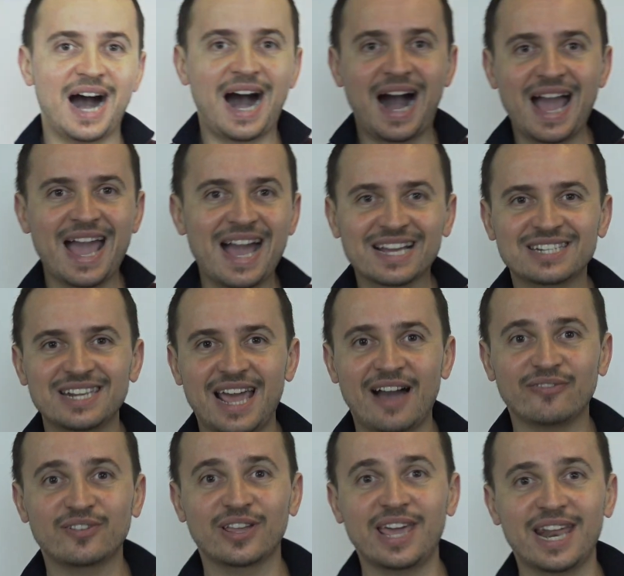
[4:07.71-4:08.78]
I actually
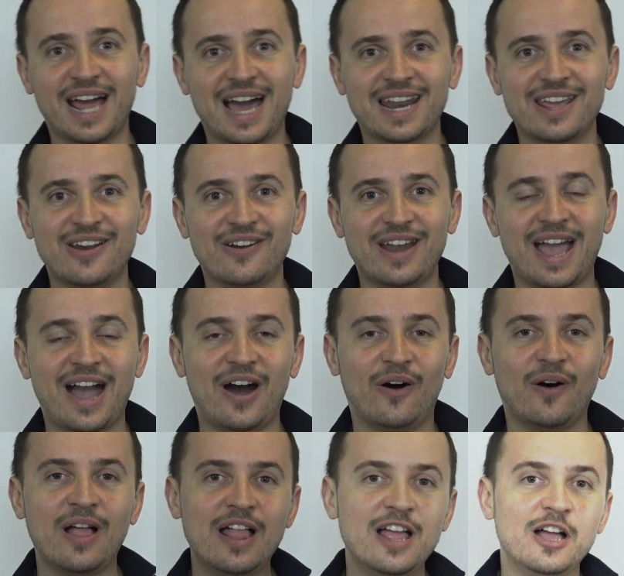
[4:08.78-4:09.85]
have to get out of here now.